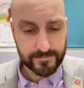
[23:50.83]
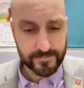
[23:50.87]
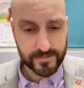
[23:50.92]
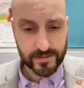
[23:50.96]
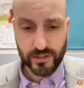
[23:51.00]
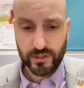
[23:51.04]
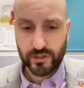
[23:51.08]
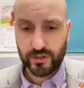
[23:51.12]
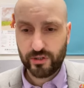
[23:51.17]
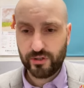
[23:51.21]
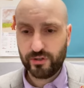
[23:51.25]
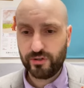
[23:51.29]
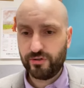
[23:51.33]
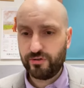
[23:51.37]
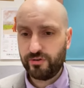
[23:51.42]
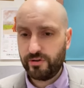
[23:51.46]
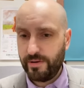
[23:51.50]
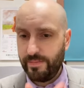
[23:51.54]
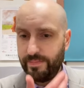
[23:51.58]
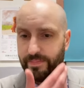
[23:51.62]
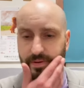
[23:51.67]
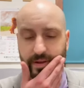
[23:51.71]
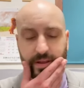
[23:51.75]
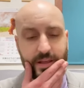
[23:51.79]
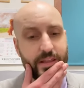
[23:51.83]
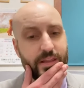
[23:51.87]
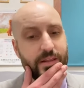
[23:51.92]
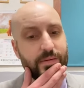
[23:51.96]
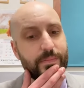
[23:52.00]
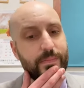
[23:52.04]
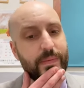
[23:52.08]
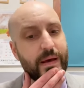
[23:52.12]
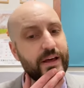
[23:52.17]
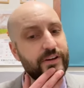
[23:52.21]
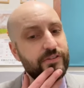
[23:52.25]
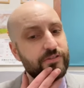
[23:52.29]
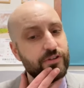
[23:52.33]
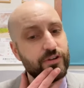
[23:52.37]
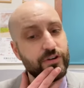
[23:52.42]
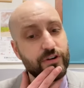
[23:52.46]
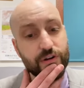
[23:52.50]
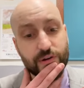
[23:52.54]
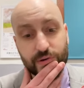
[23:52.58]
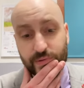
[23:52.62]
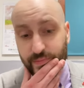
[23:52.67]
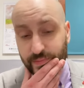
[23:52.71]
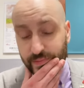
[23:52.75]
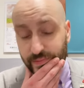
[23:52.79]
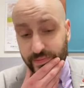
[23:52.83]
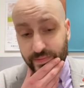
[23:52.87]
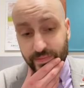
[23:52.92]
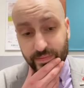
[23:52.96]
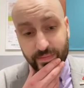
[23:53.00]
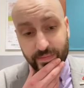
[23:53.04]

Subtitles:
Strip in the bedroom.